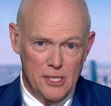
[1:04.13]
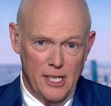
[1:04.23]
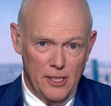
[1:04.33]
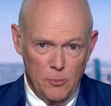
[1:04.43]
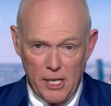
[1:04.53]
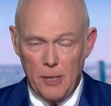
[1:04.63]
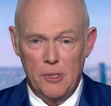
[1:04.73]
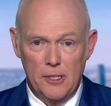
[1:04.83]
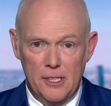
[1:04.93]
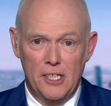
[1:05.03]
in
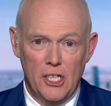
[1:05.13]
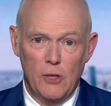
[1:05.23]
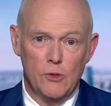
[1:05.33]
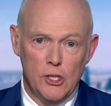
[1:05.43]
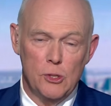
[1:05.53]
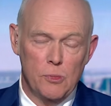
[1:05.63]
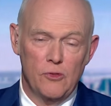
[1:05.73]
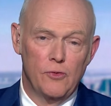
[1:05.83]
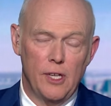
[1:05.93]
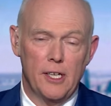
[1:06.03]
Alabama and have just
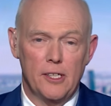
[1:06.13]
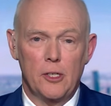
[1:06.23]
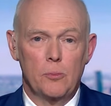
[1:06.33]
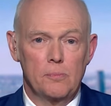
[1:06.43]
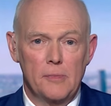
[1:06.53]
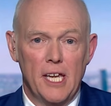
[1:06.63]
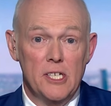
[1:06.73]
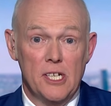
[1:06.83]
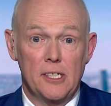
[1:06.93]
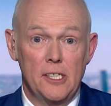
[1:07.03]
been flying them
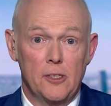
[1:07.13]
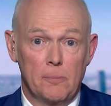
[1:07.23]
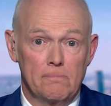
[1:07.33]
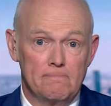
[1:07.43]
as I need them.